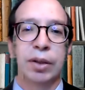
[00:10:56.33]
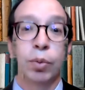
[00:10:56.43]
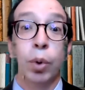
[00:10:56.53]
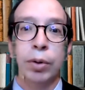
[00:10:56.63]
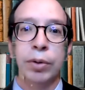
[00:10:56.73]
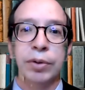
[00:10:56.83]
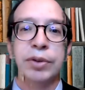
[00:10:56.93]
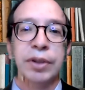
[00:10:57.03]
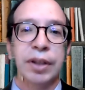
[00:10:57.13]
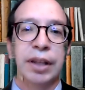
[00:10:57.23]

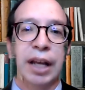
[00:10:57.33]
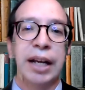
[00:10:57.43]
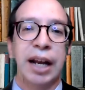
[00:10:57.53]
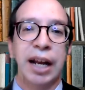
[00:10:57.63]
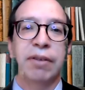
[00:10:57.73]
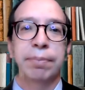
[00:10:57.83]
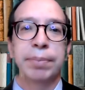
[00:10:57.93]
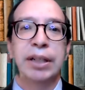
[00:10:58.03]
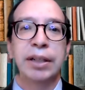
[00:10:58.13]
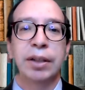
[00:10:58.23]
words that have
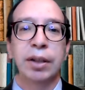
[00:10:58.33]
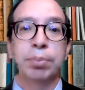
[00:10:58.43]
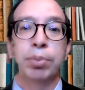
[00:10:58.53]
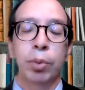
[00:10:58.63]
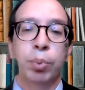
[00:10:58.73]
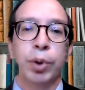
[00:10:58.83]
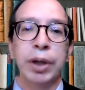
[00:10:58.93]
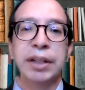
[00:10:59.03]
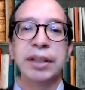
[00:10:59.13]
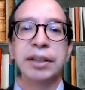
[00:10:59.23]
been
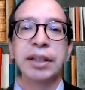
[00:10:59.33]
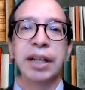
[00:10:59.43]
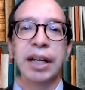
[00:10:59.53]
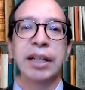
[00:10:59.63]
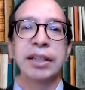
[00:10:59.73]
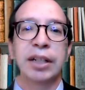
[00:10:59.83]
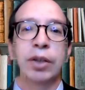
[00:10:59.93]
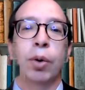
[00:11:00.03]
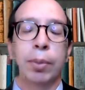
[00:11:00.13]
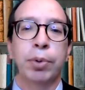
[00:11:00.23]
appropriated and
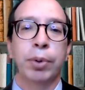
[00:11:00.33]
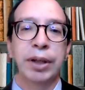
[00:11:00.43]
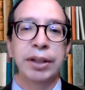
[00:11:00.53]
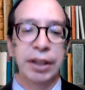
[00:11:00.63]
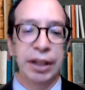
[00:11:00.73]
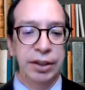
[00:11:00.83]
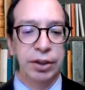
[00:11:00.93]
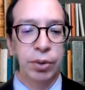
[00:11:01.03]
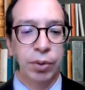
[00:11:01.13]
incorporated into